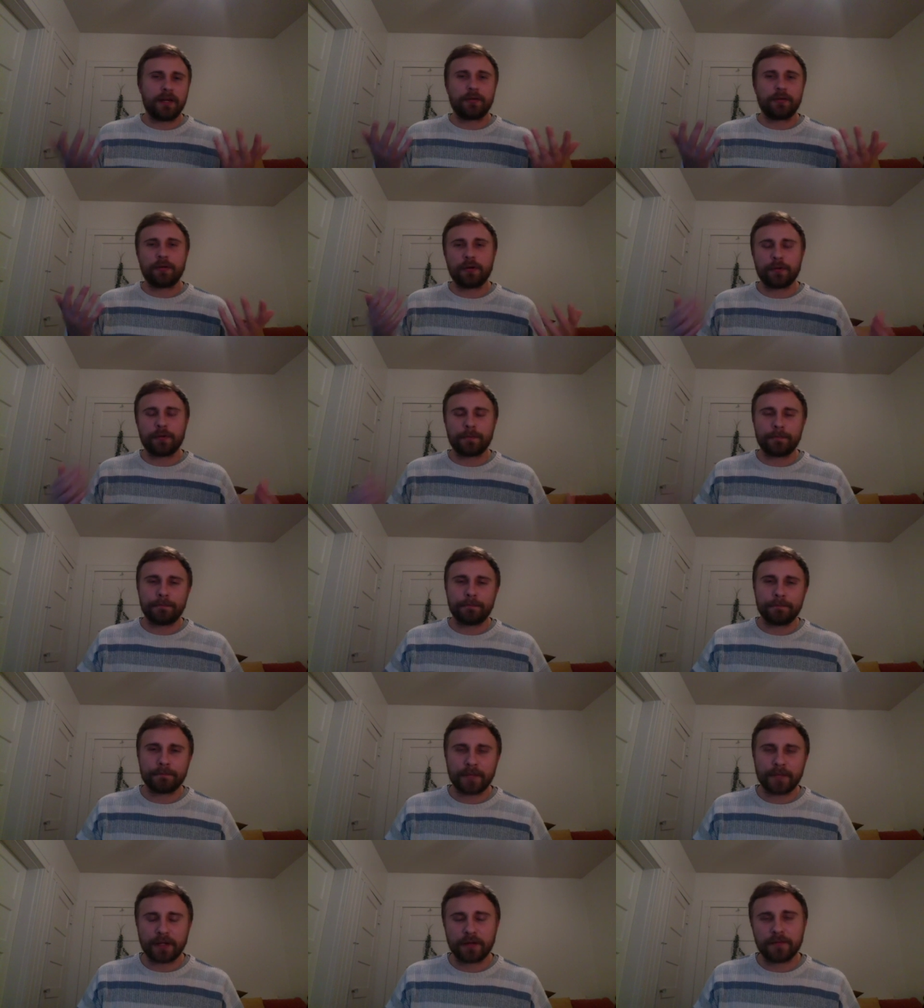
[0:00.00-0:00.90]
know.
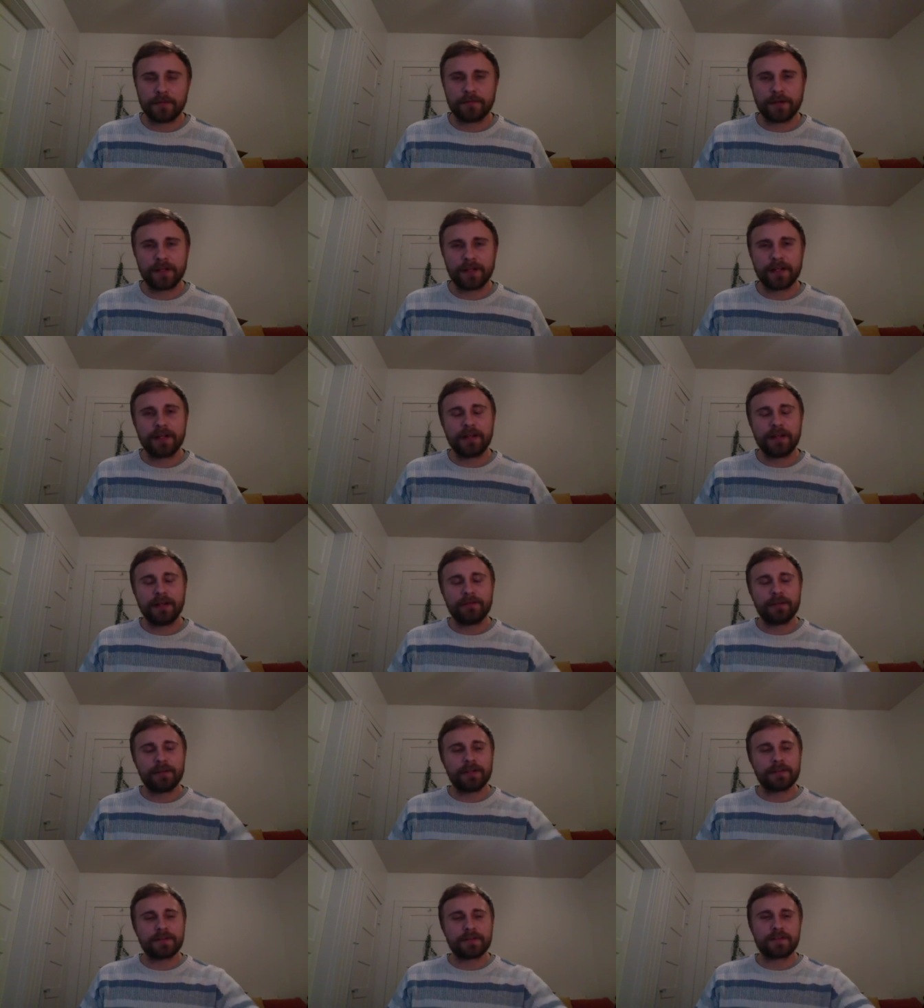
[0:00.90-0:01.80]
I couldn't find any
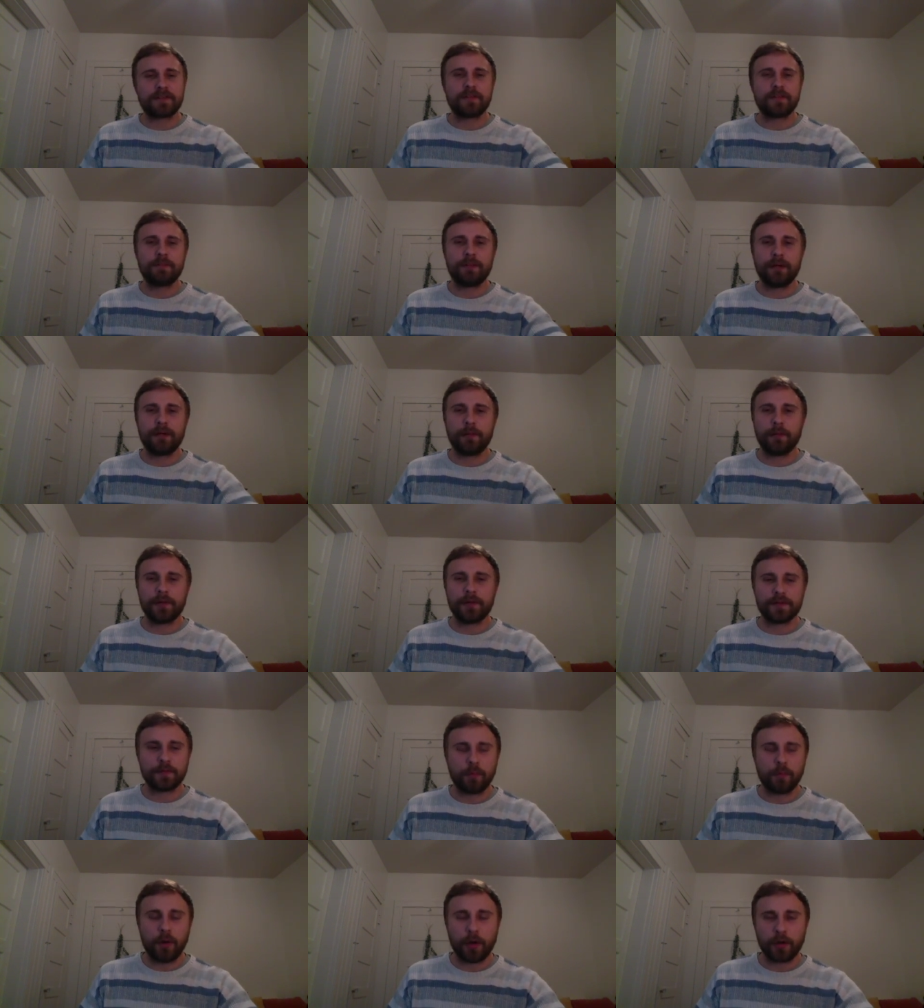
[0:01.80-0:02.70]
evidence. But
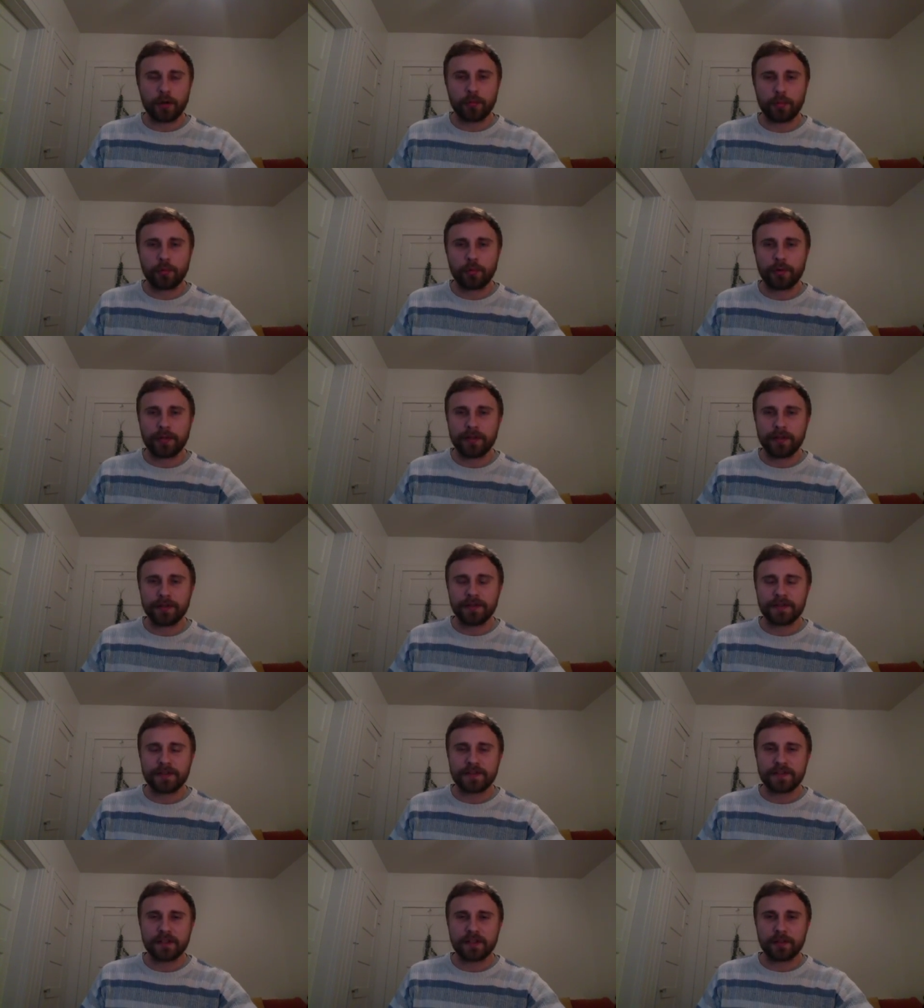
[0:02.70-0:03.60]
was waterborne
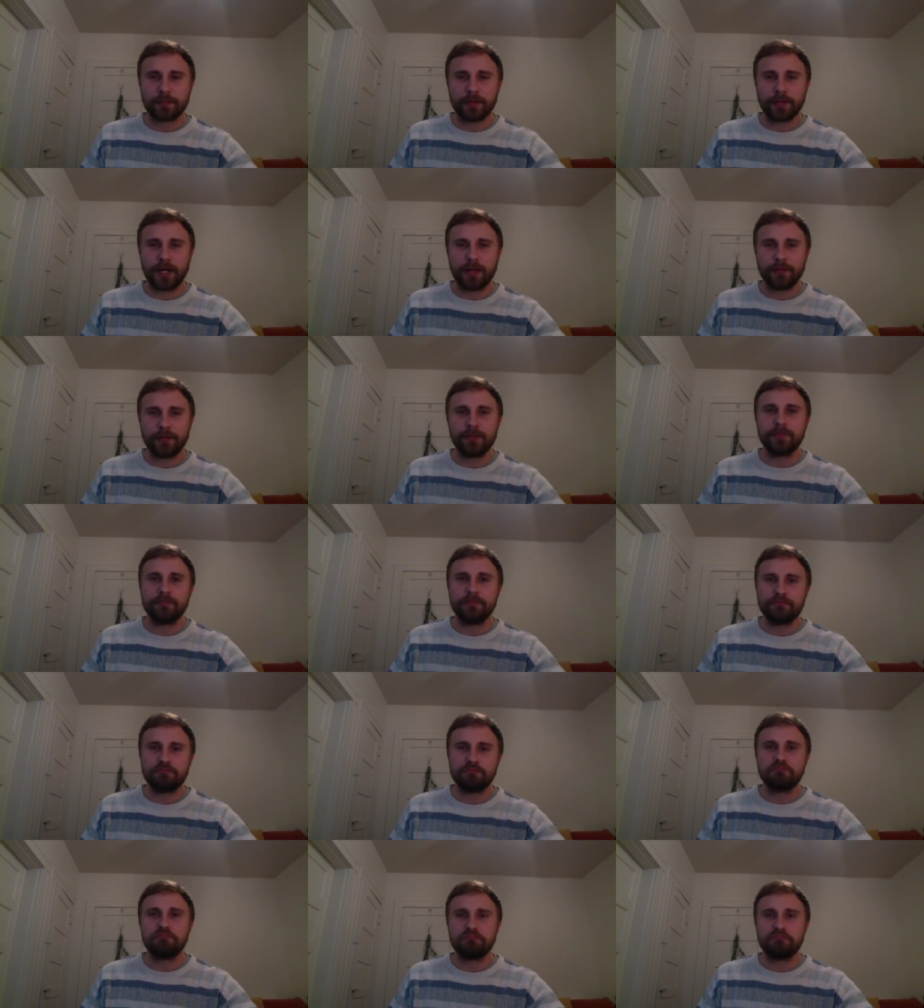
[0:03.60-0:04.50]
illness still a problem?
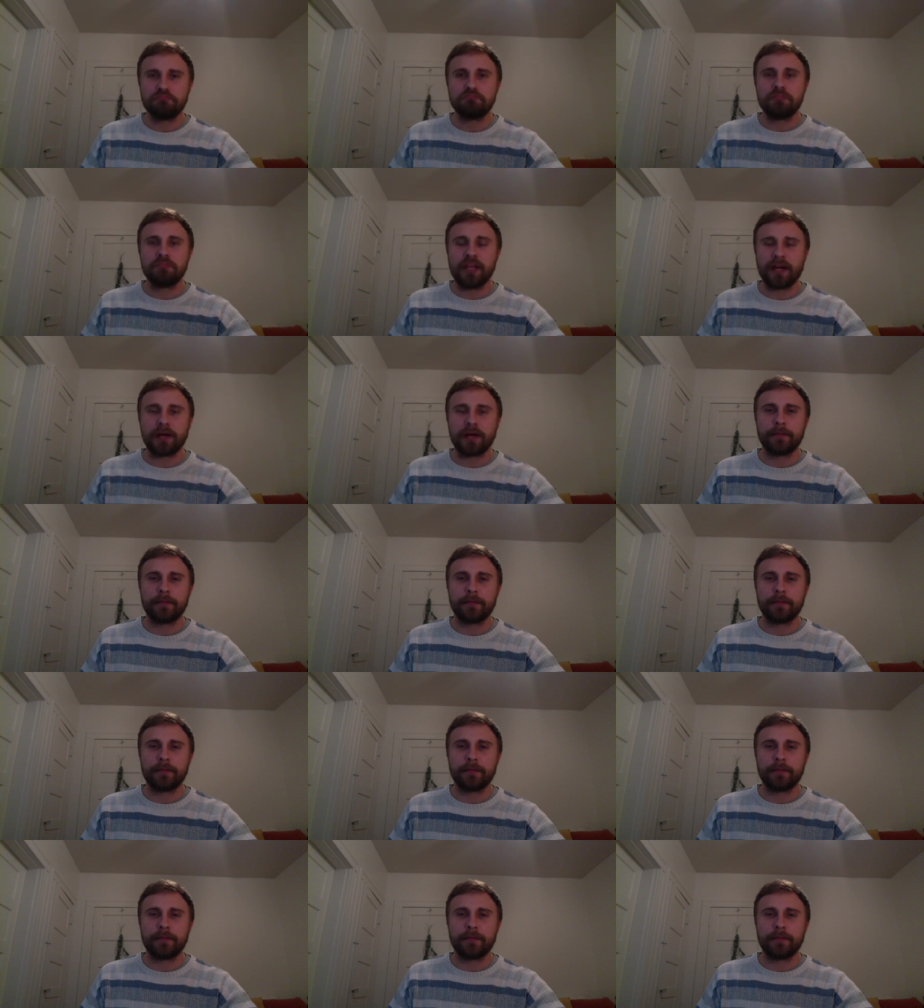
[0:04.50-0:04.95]
Yeah.